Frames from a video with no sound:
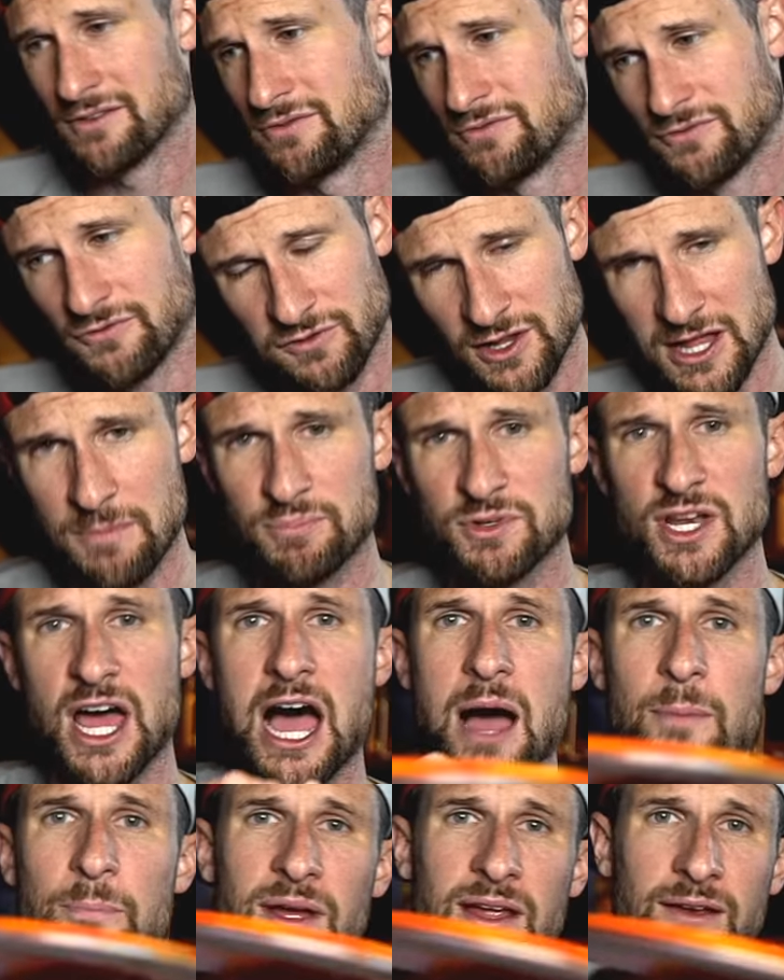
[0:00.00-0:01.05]
flipped
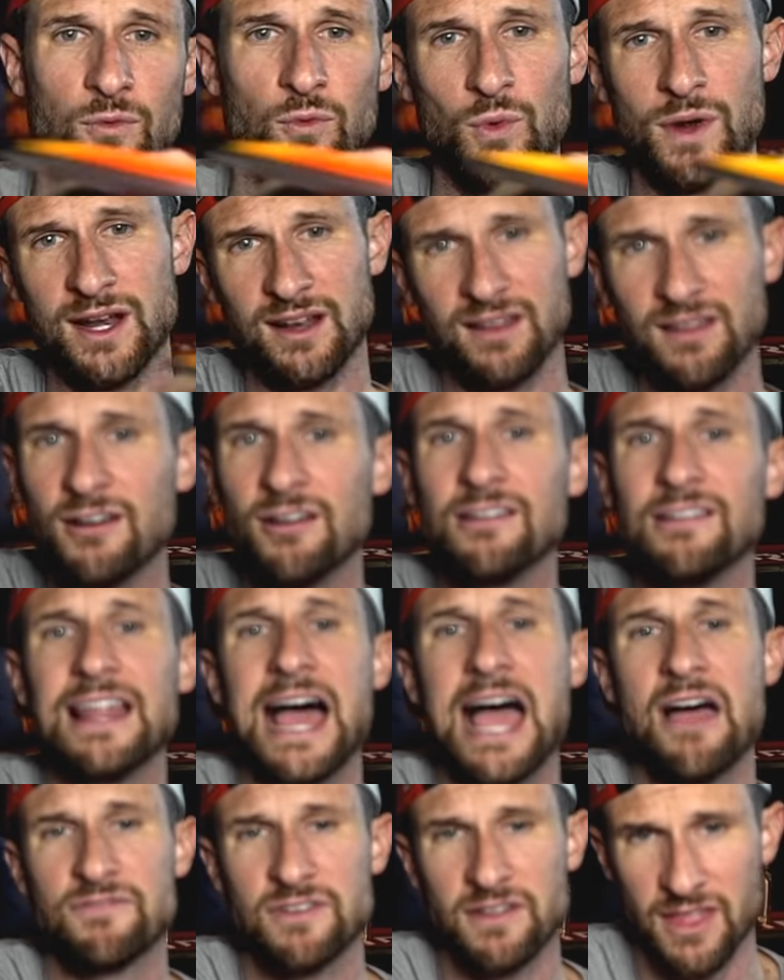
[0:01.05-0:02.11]
up and went a little
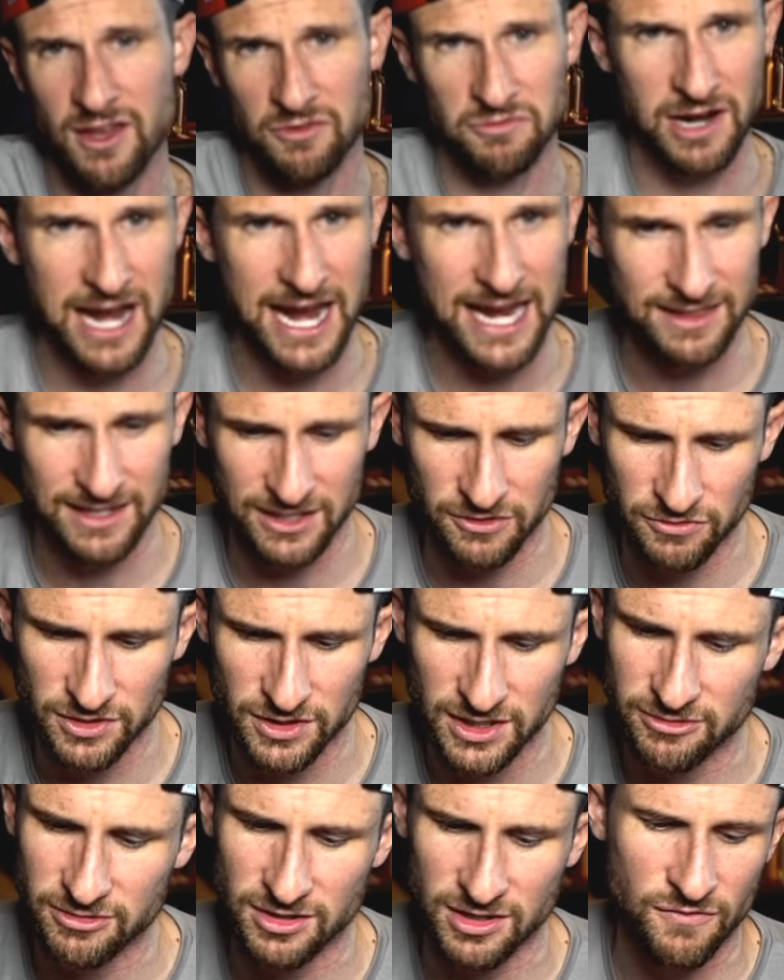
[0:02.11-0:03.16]
left and then right, like
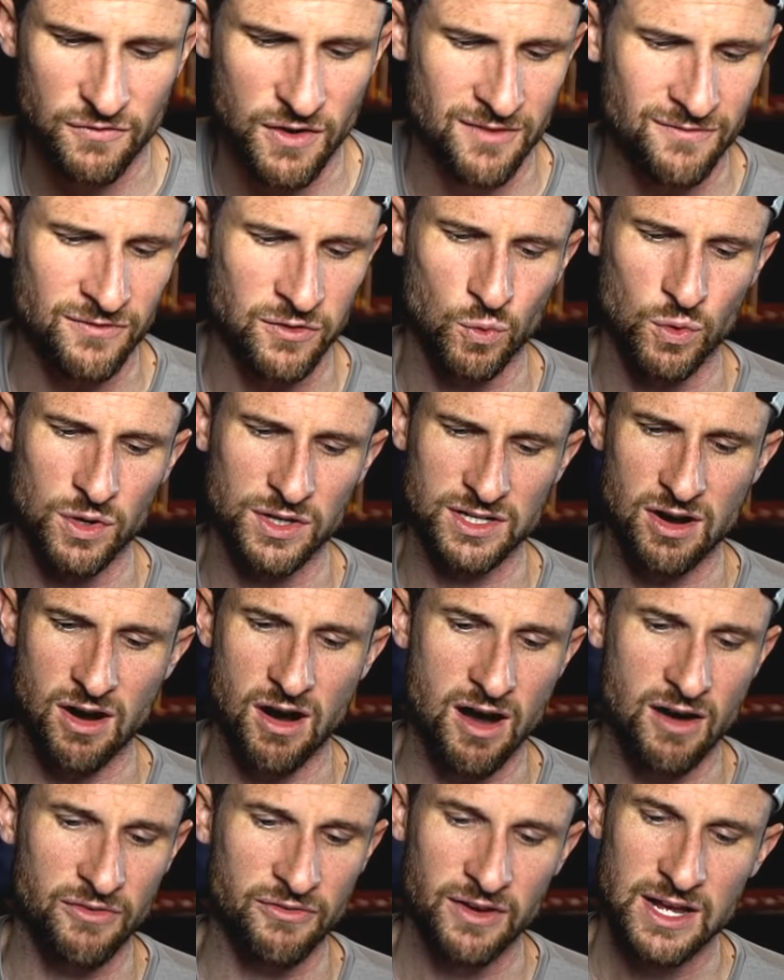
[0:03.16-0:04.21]
really, really fun for wood
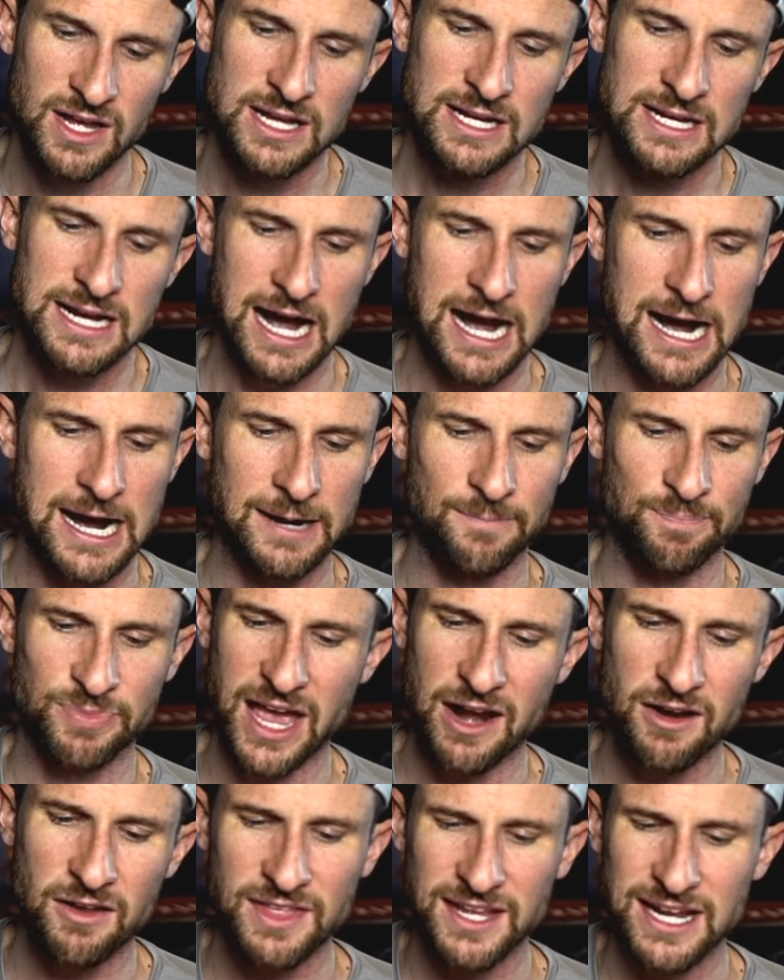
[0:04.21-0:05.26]
golf. I
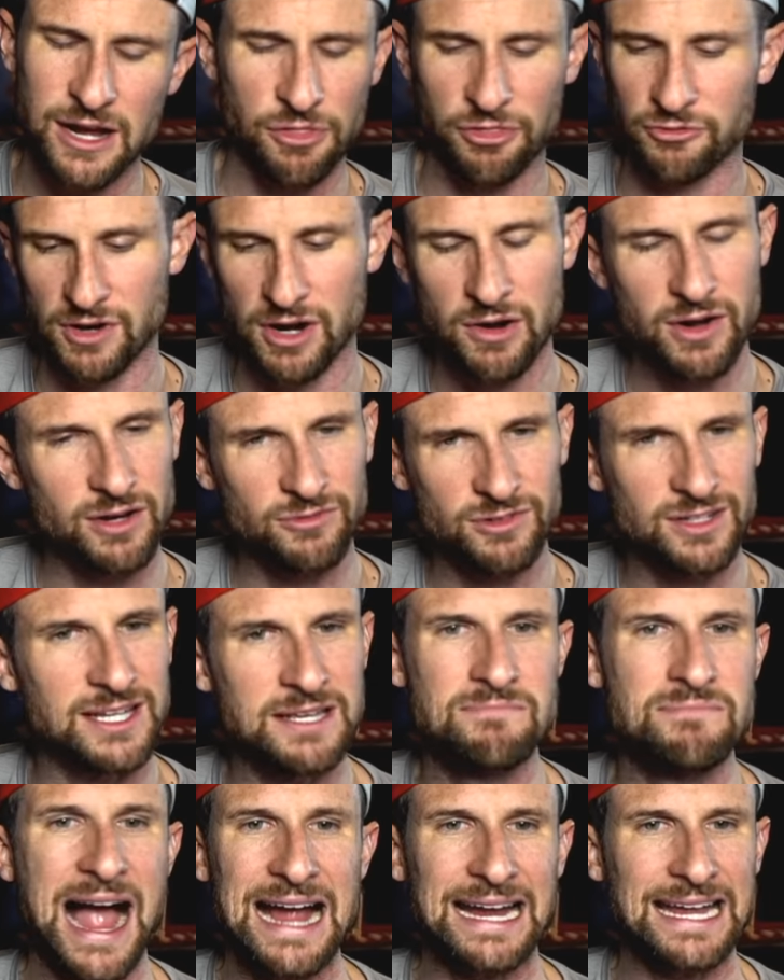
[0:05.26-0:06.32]
don't think I'll throw it
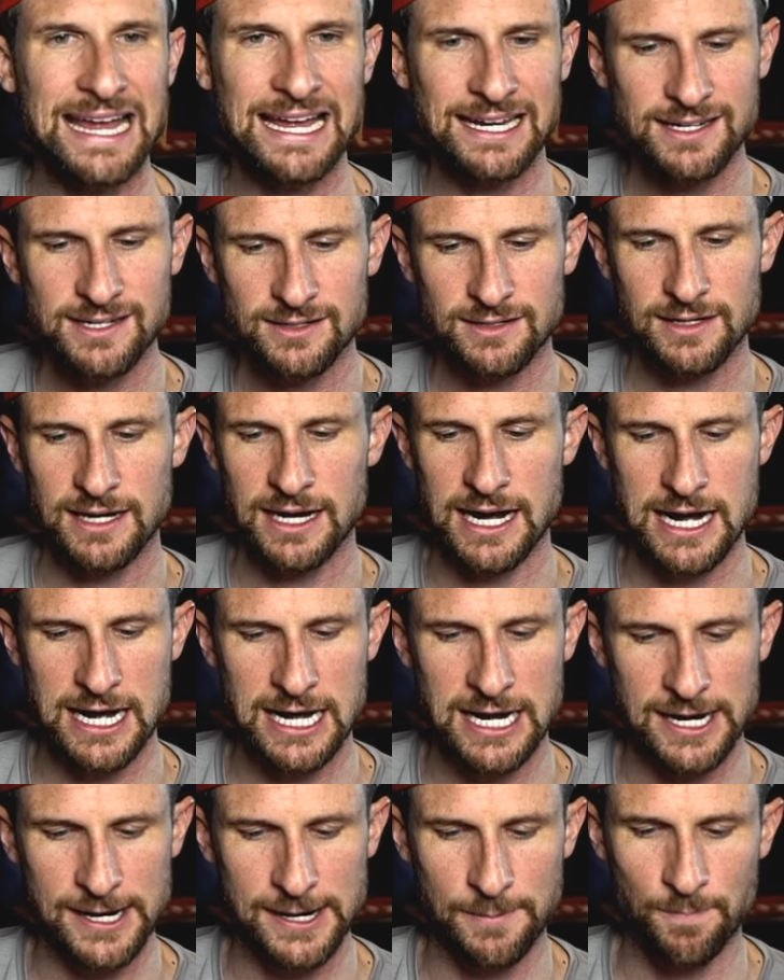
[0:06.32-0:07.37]
really backhand.
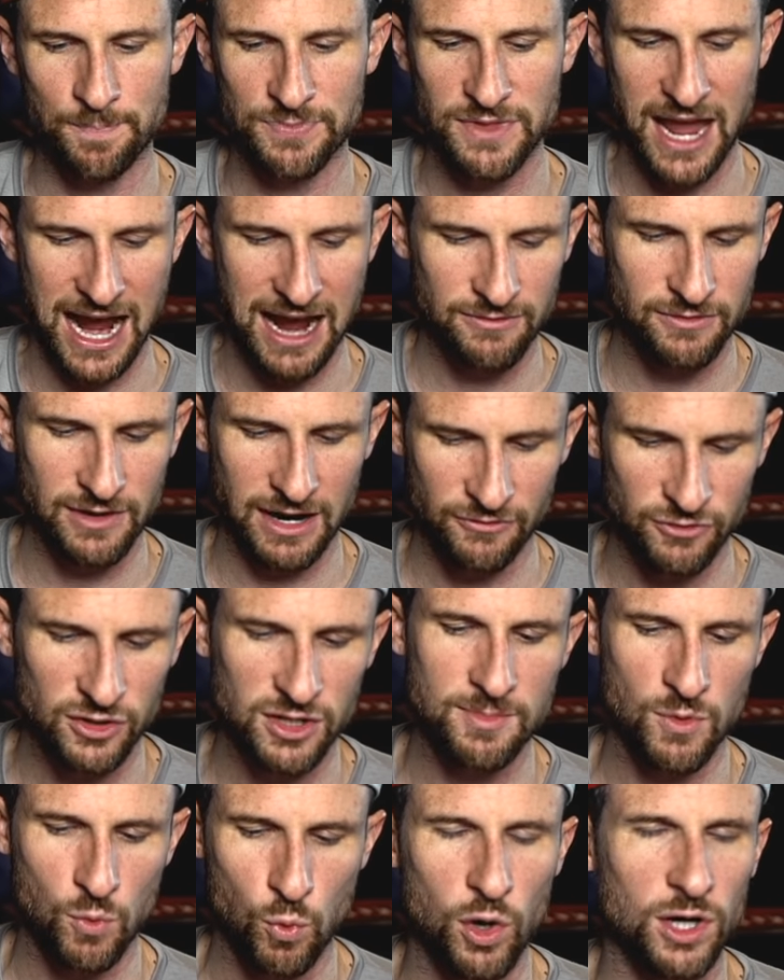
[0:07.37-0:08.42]
I've really
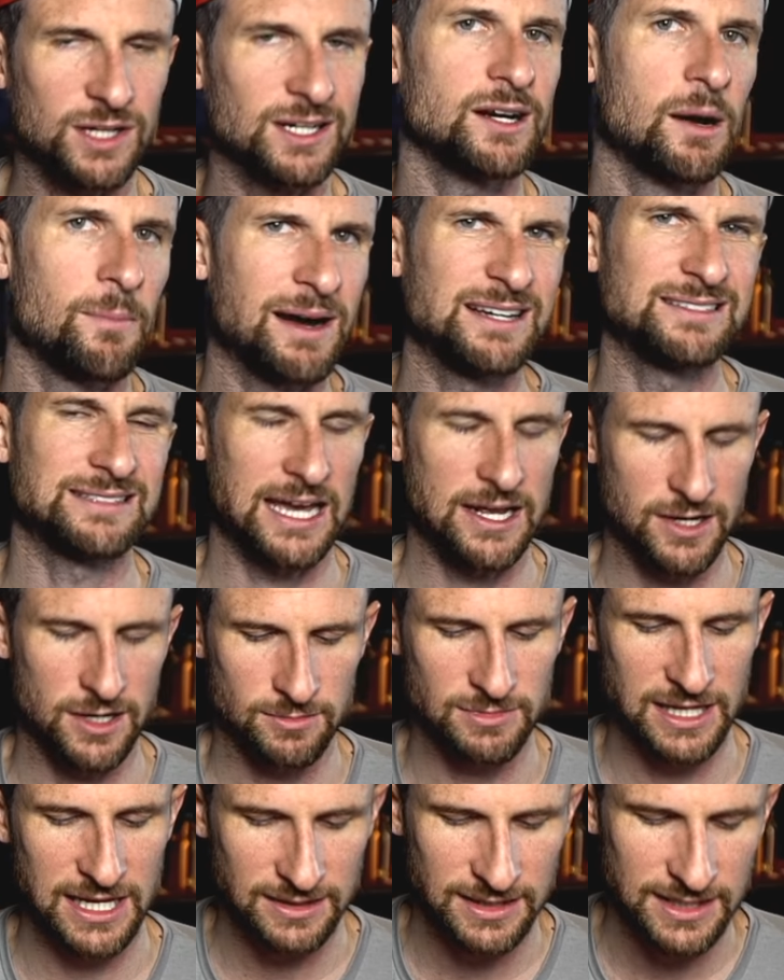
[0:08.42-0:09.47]
been working on my
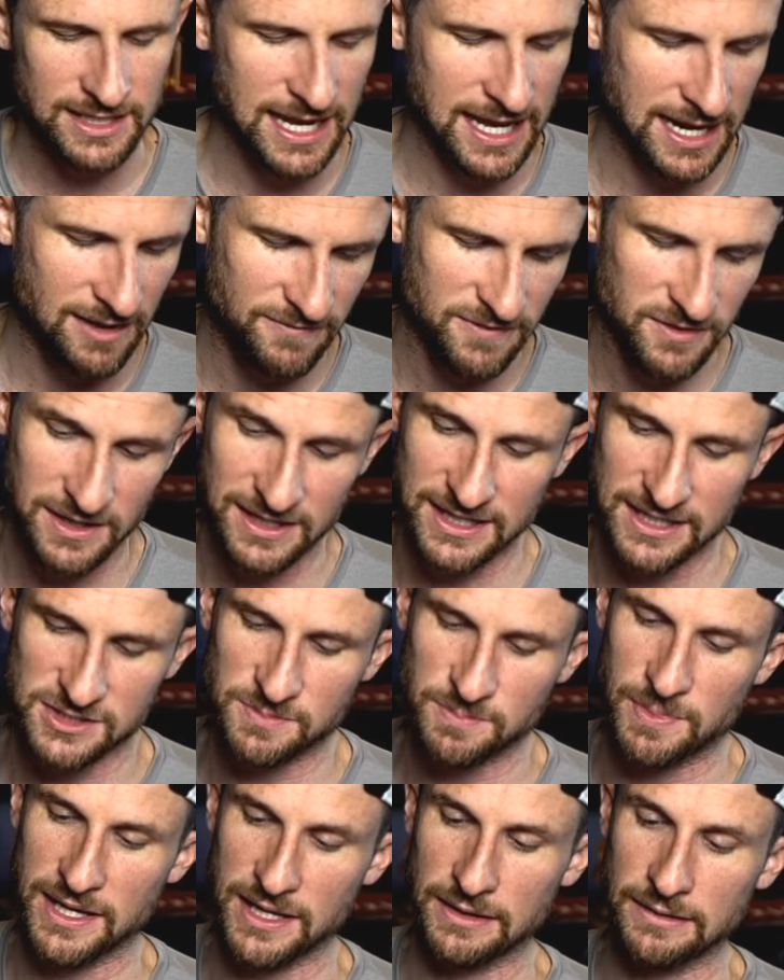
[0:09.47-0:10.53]
sidearm lately, and I feel like it's
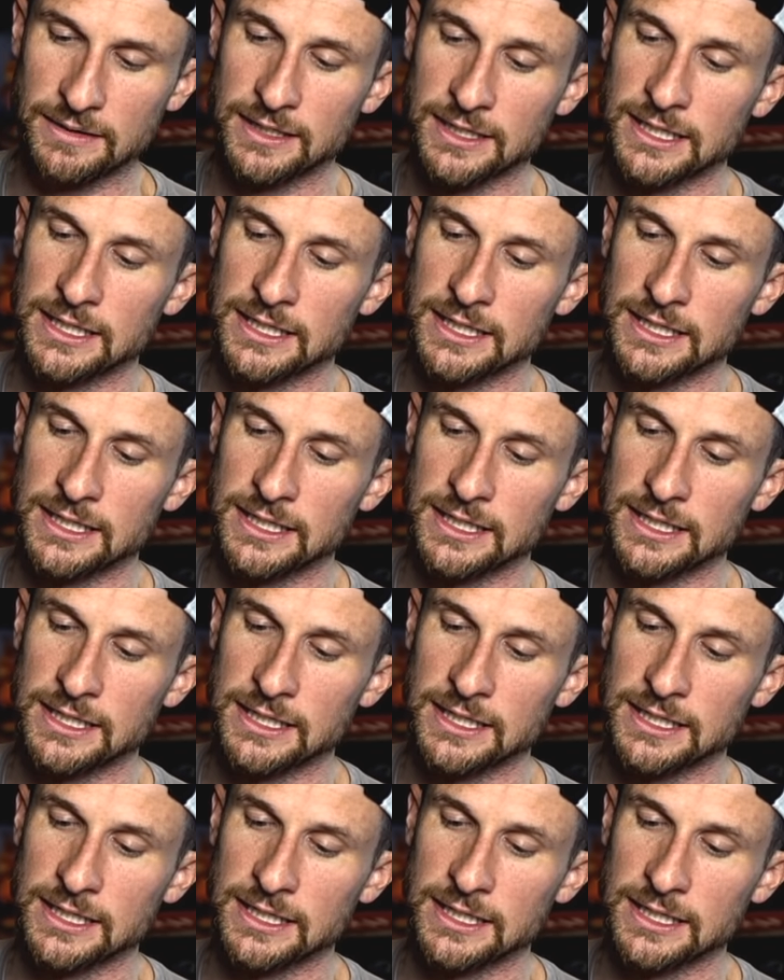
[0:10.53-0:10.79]
been